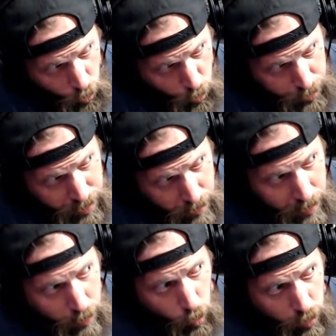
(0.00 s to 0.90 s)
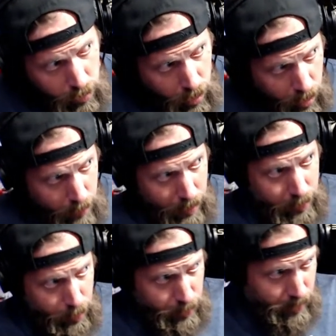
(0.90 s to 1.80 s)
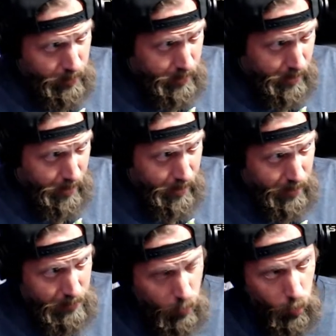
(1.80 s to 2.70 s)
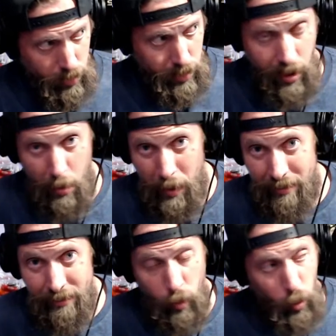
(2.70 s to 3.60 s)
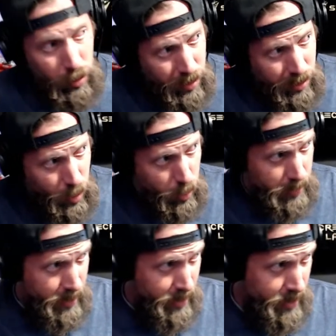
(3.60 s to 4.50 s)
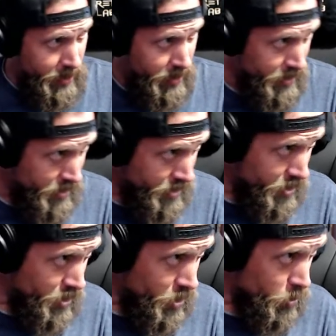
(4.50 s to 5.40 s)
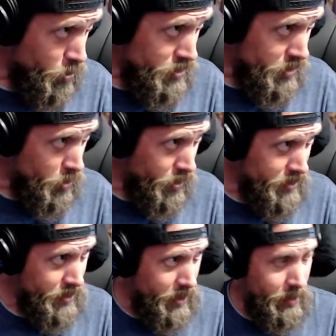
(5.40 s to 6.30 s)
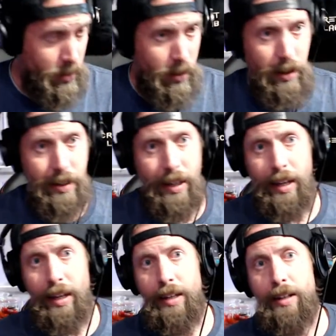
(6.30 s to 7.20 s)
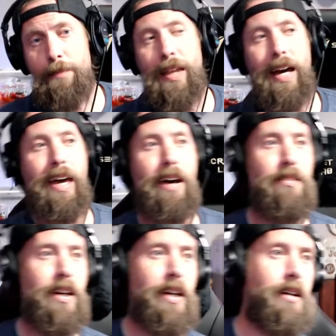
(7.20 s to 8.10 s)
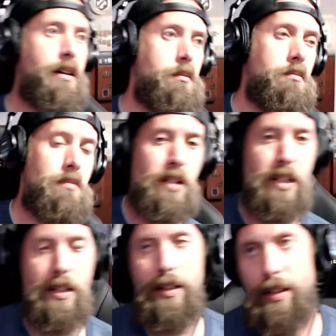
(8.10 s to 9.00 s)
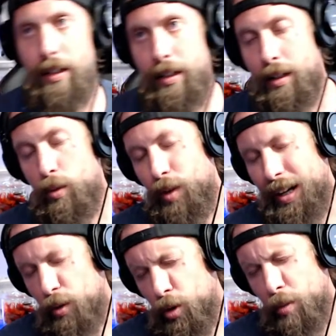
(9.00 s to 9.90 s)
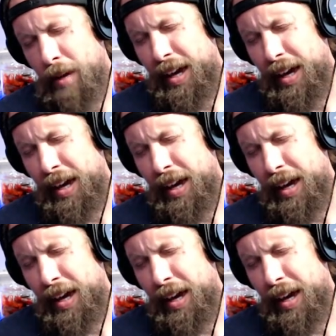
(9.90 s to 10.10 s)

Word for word: Ultimate Mortal Kombat 3 arcade, Mortal Kombat 4 arcade. Cruis'n USA Arcade. I have a um, uh, Rec Room